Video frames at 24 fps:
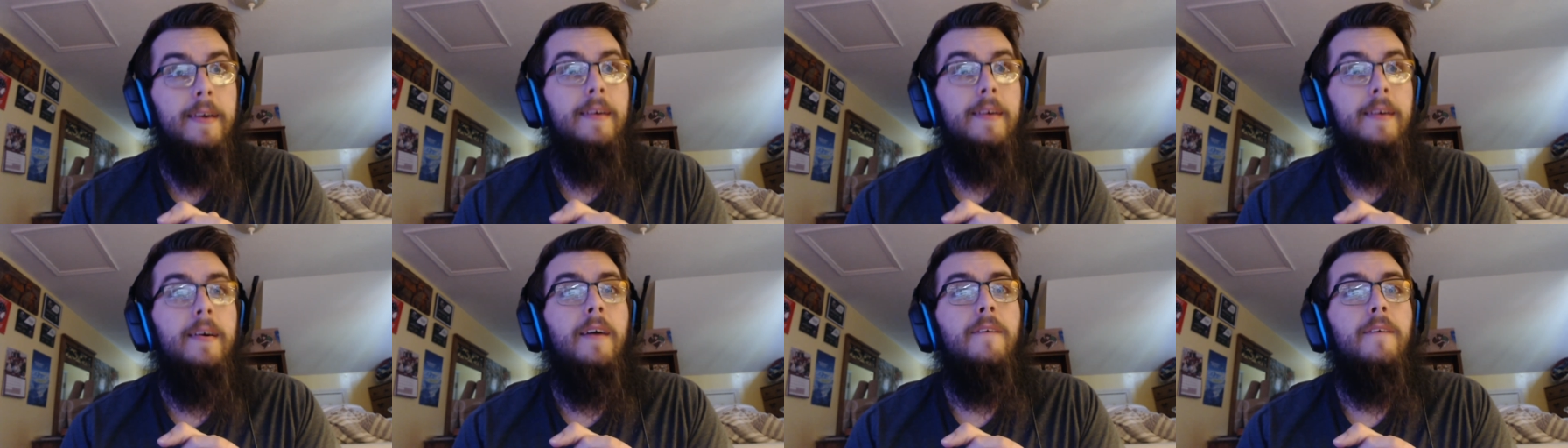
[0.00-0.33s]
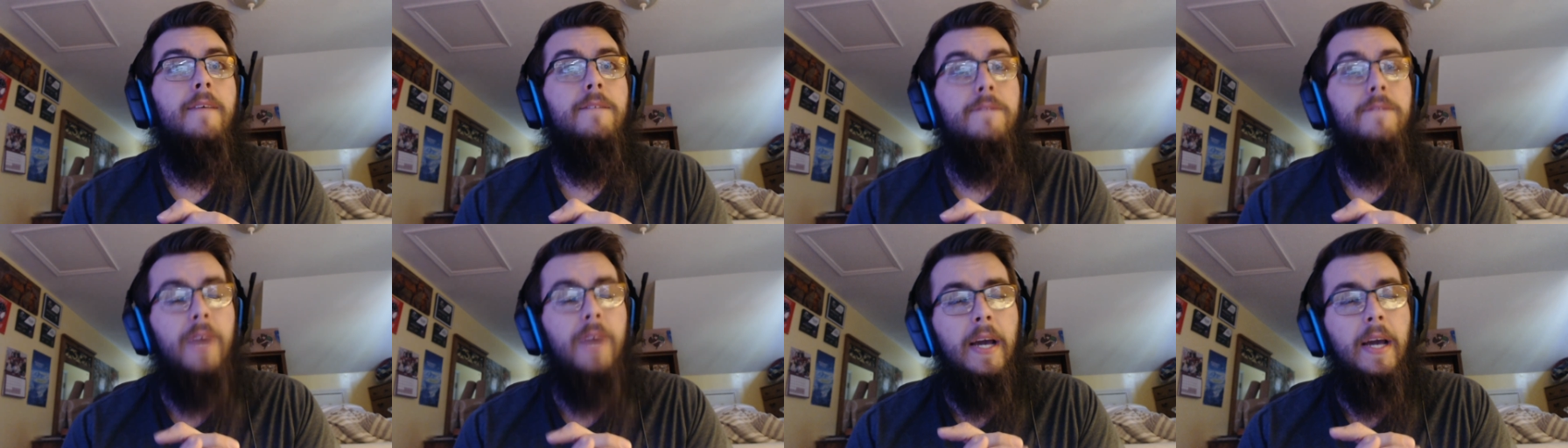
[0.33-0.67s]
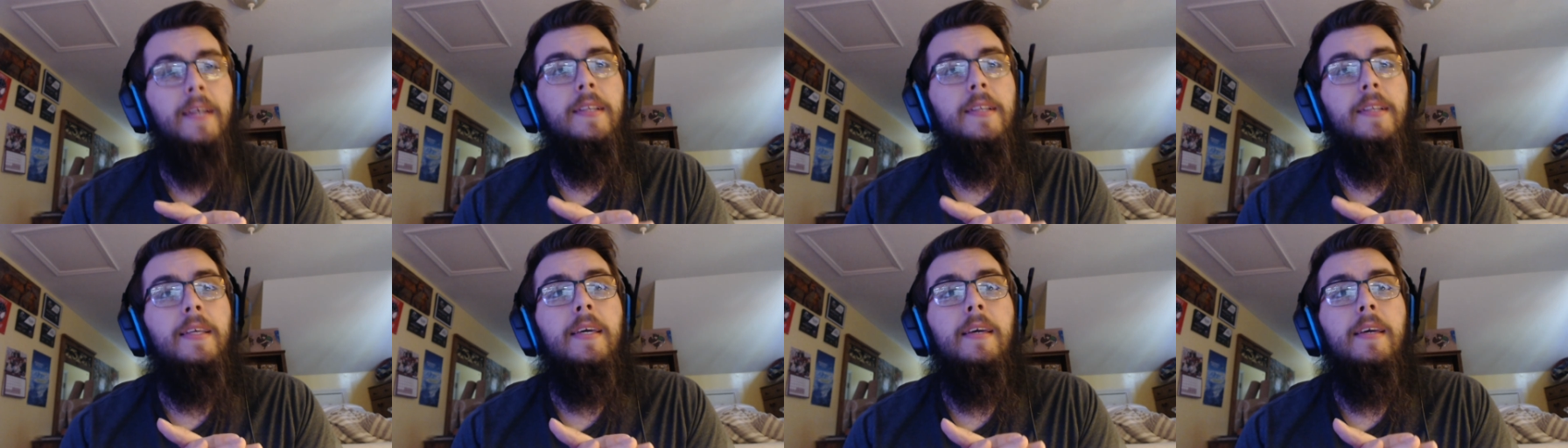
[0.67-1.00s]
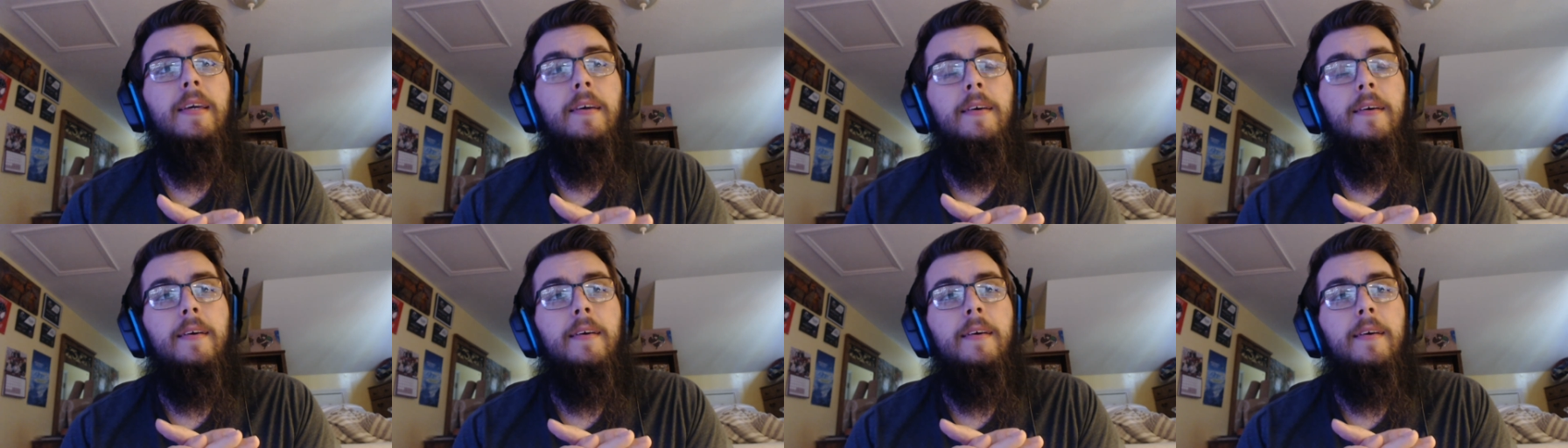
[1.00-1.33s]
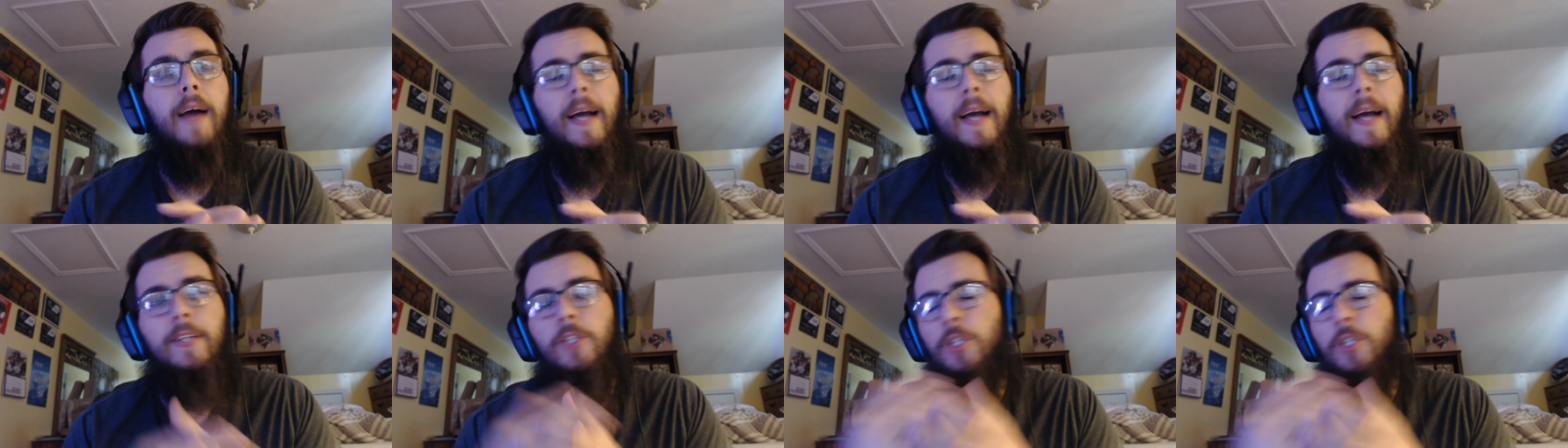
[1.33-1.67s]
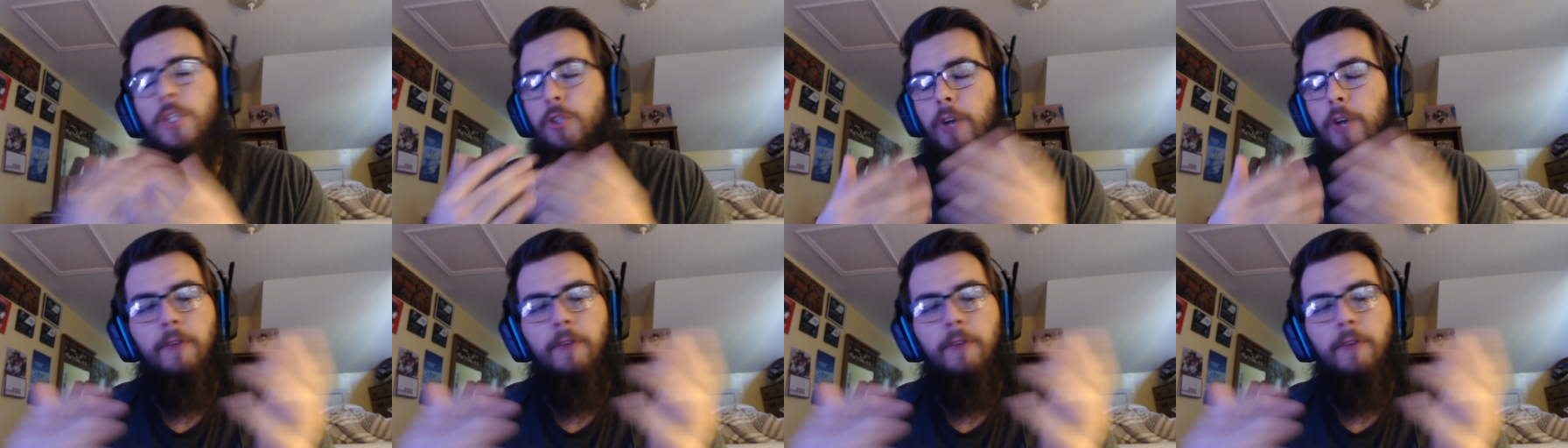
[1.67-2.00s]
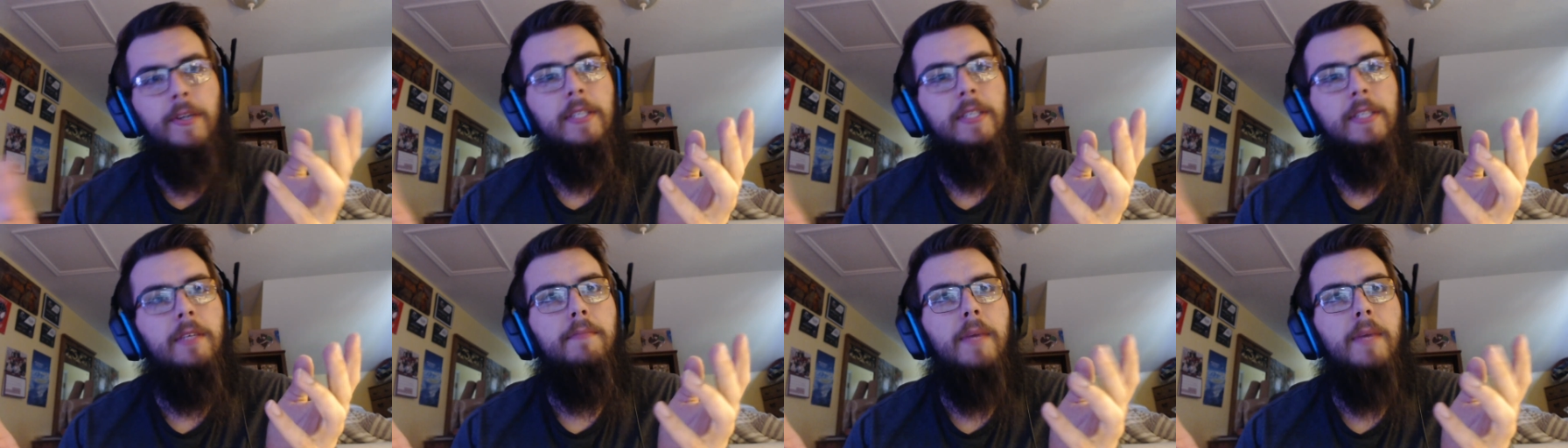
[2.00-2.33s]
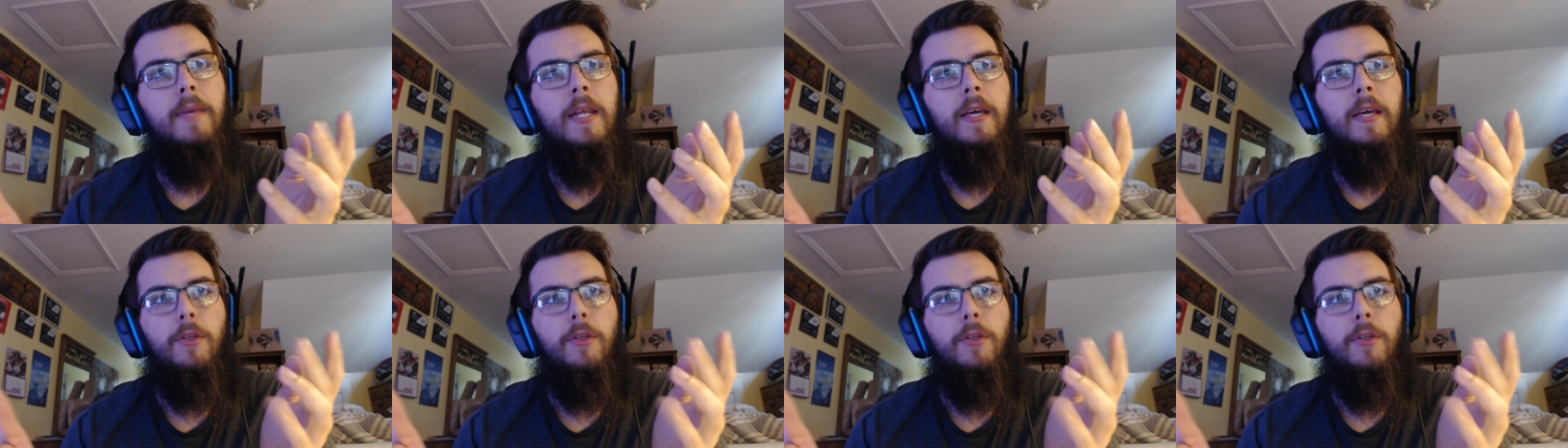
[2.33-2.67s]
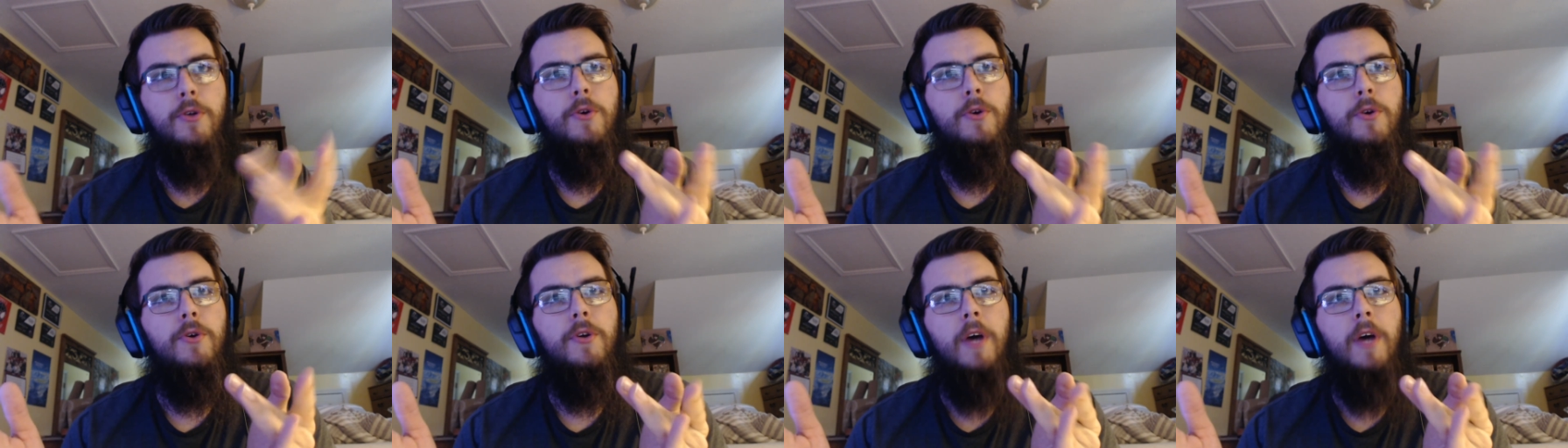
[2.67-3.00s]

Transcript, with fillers: Finally, I just tried resubmitting a third